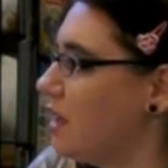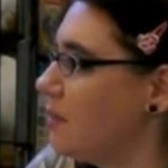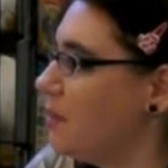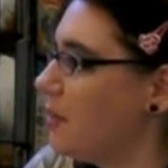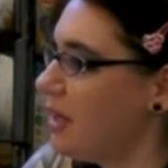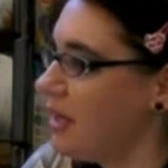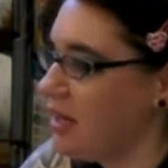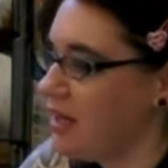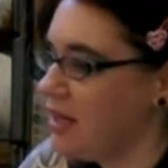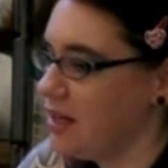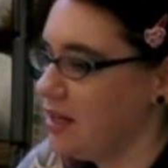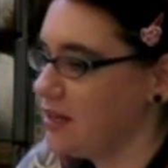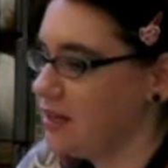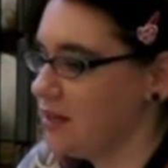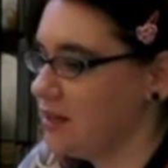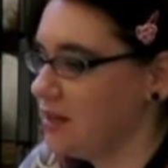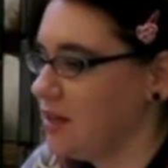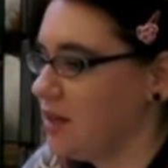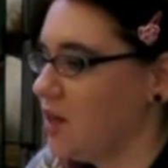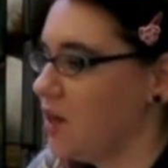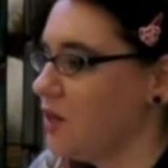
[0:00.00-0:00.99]
But in
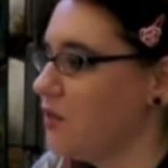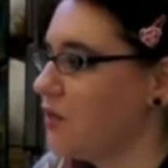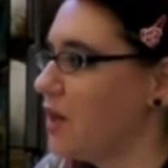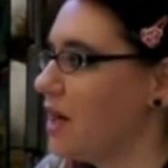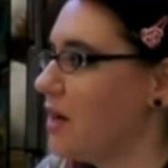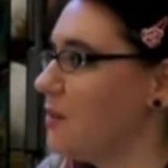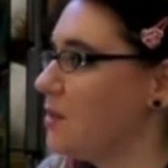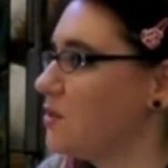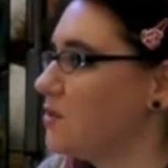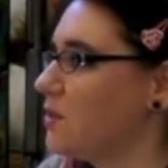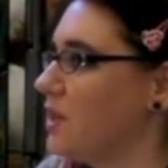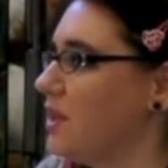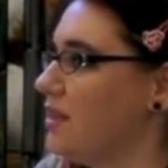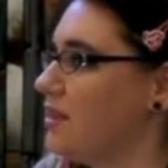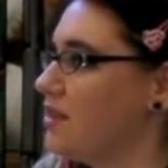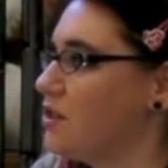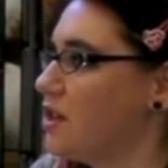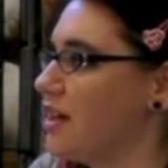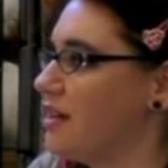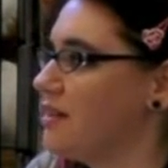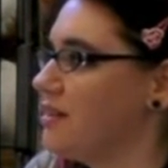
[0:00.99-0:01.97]
Override was really
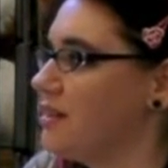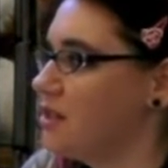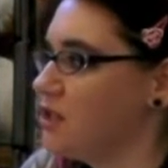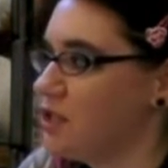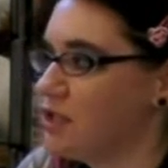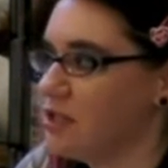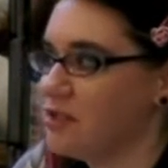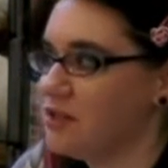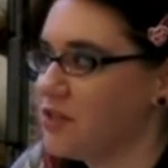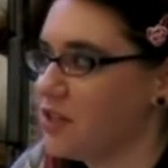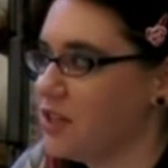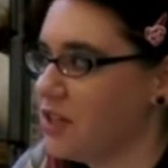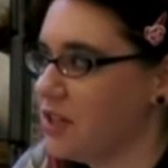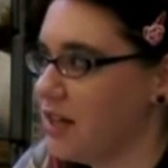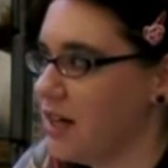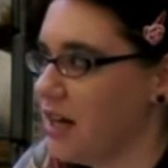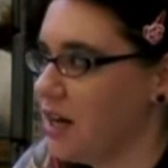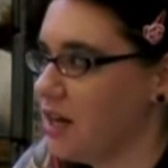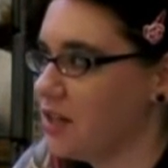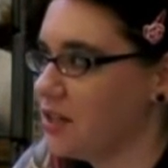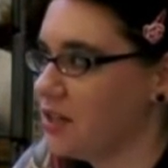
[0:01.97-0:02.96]
the transition for her
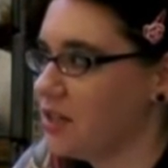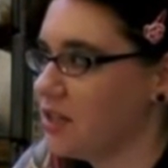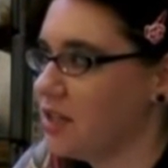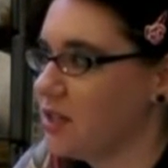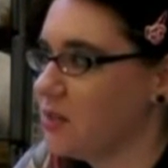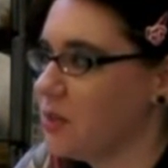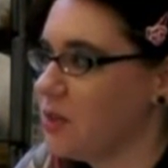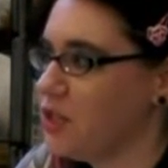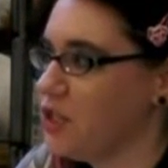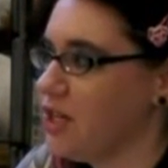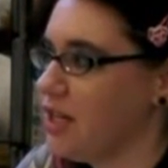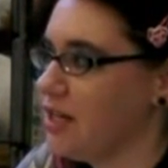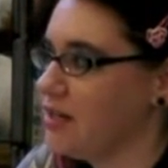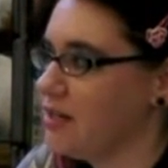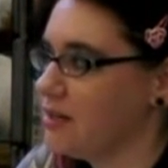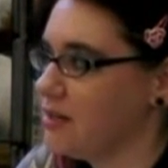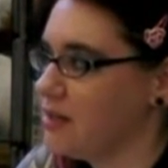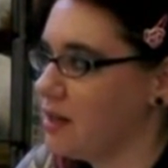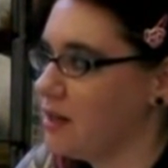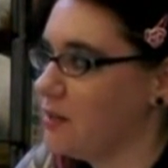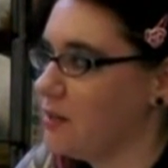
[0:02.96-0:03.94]
character, when she had to
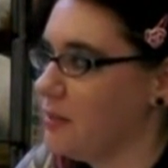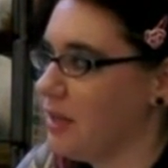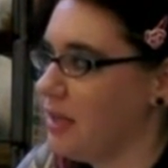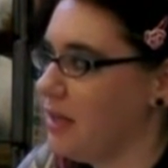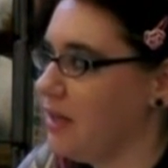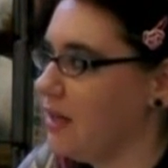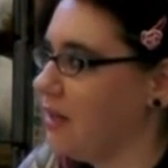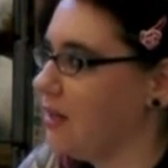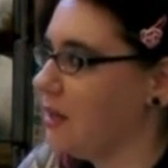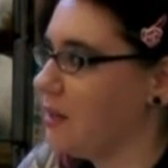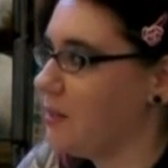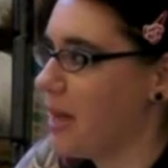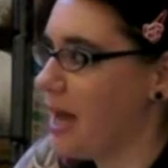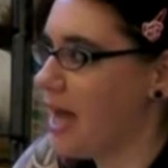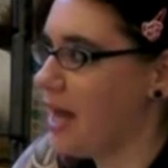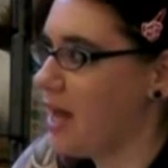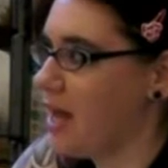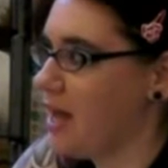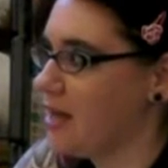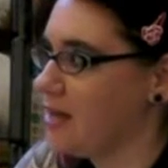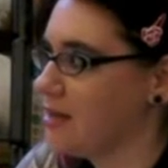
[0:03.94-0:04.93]
start being a
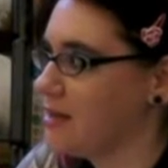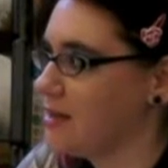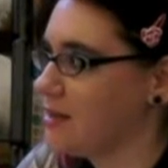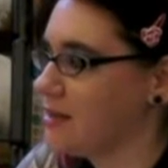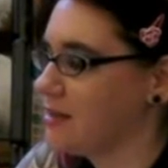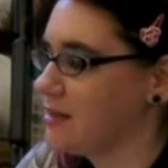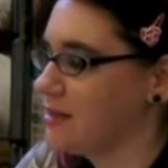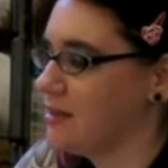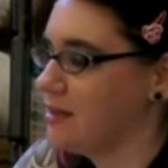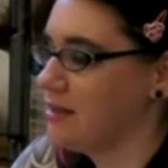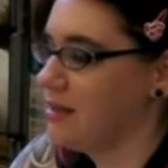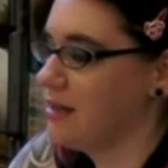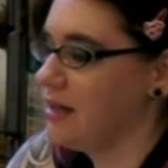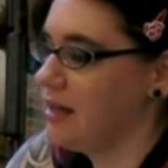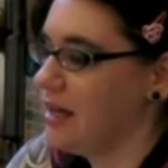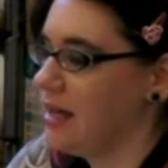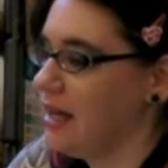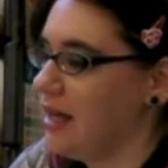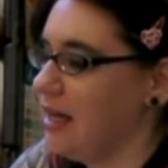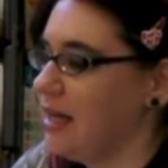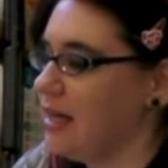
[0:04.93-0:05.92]
badass.
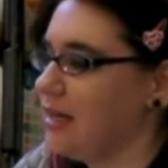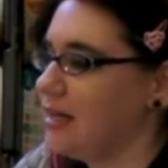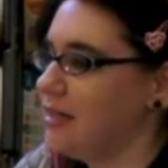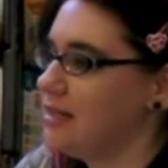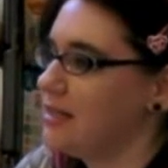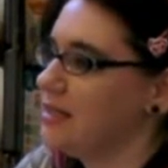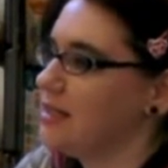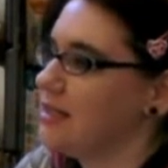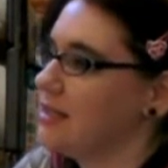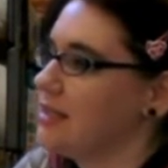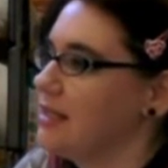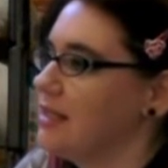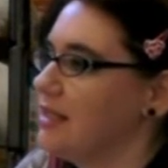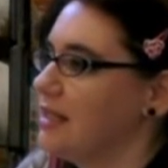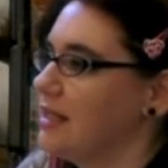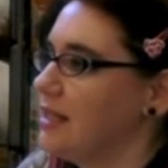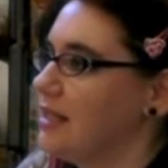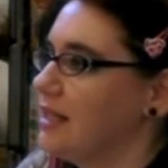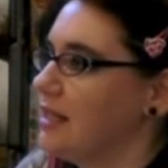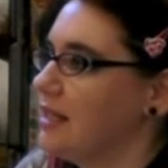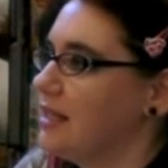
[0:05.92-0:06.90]

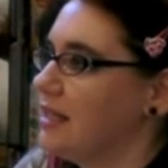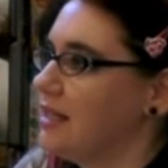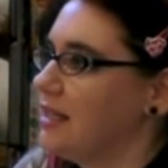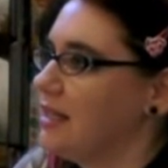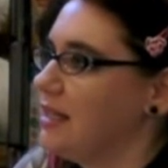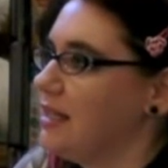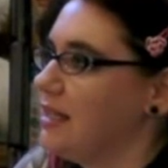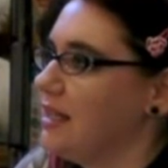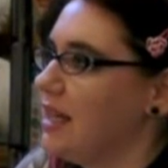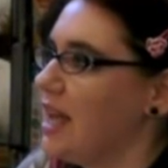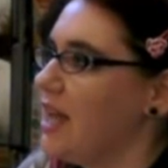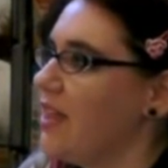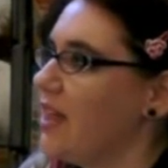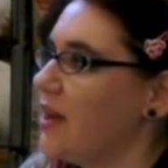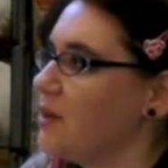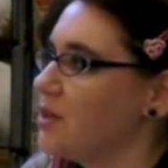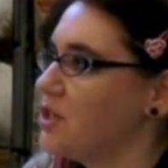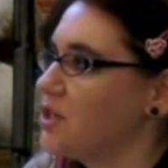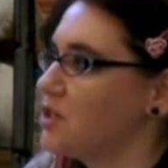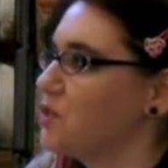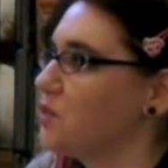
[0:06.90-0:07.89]
And that
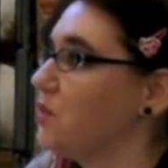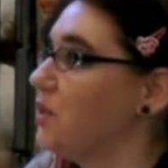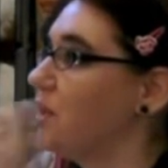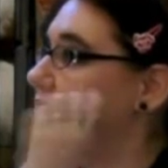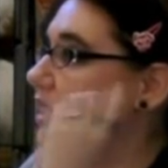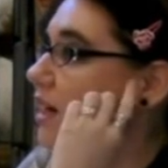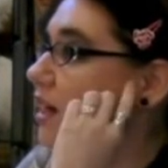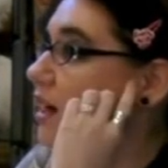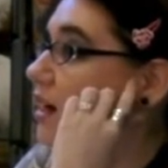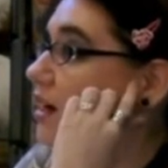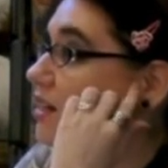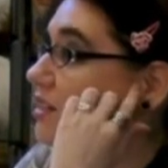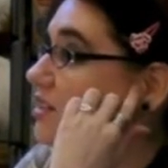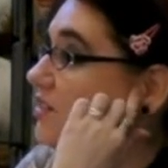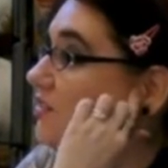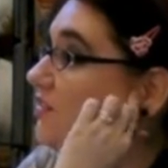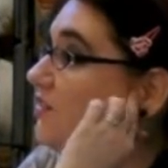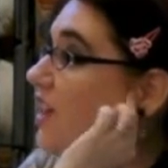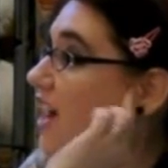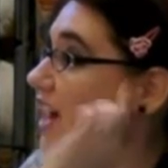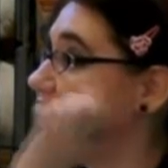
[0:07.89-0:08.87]
was just really hard to
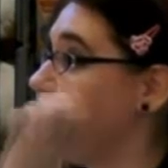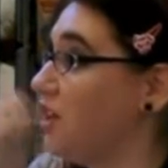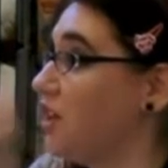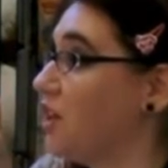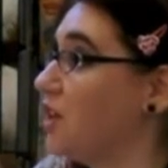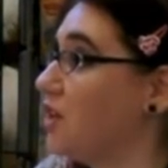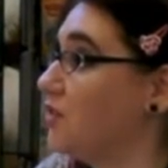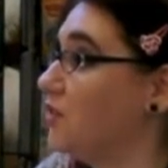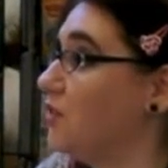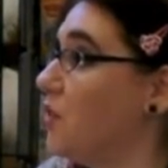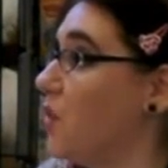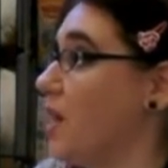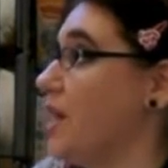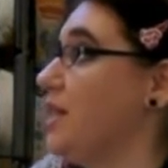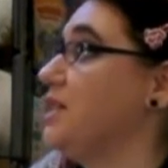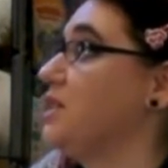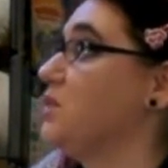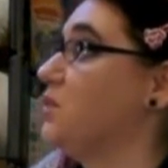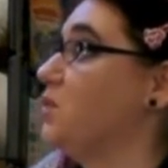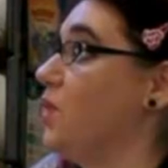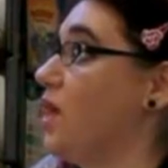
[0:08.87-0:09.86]
find her
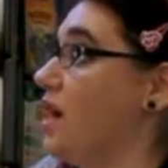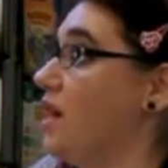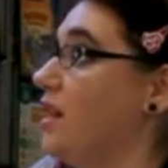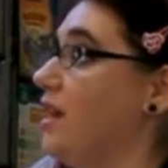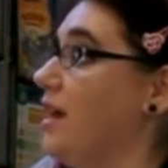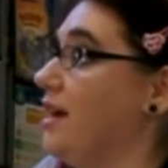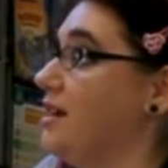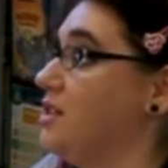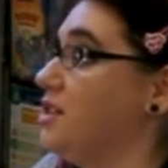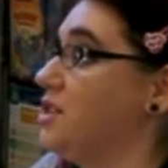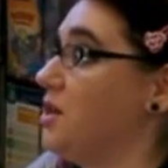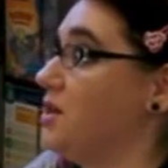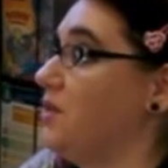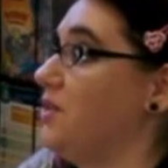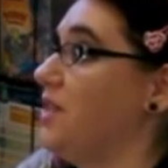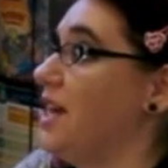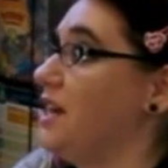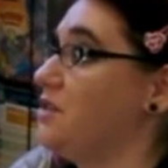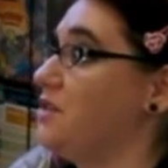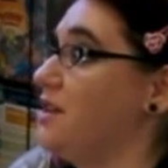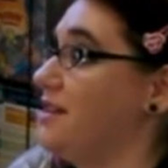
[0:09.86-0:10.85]
voice while I showed
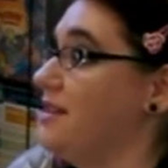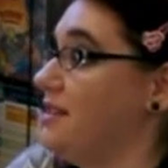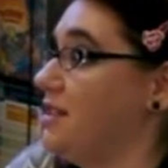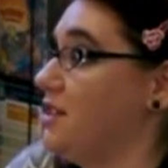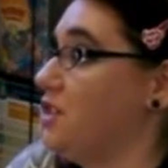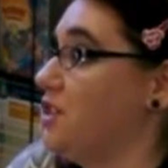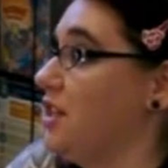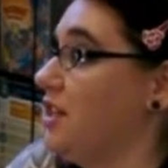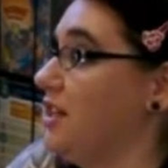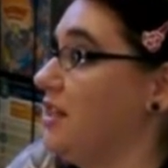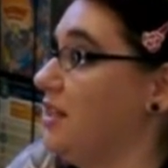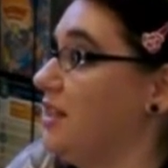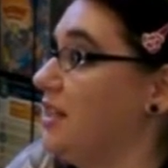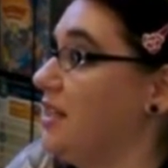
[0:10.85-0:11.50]
that transition.